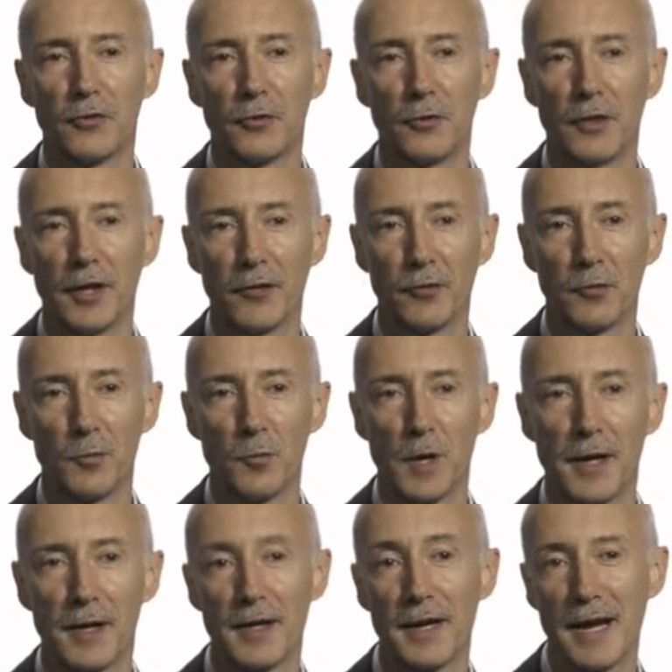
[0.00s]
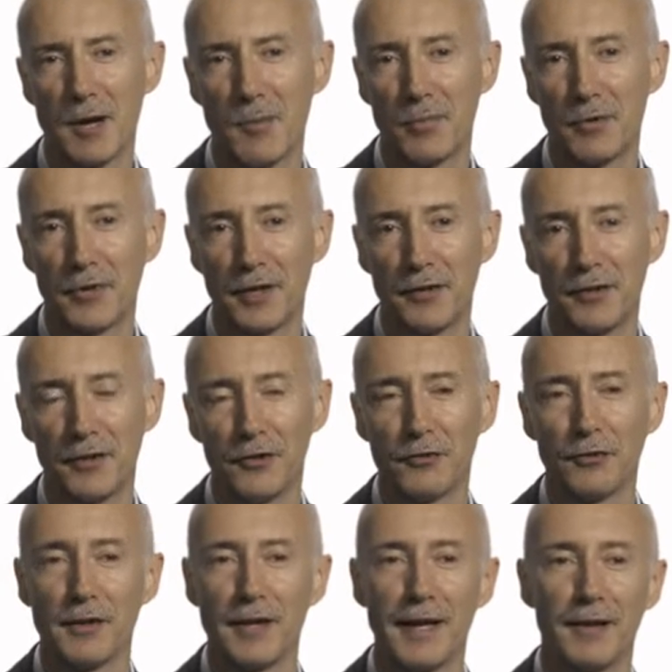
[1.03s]
2001 output
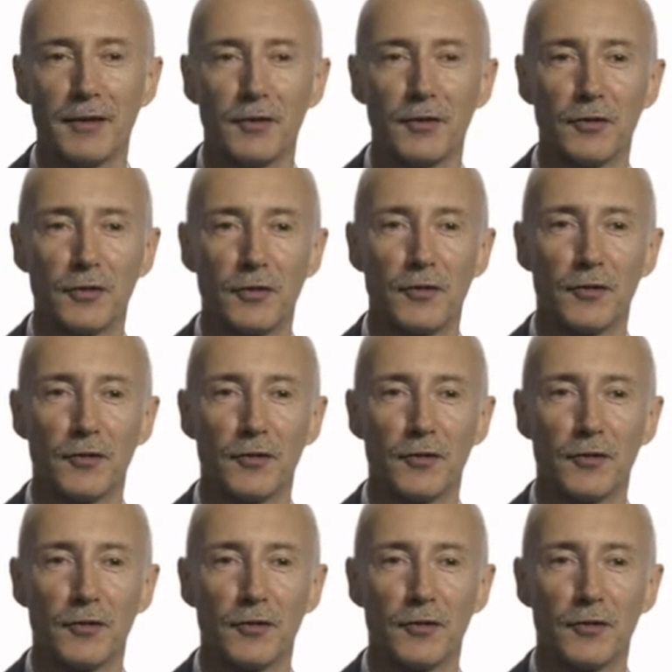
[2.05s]
areas and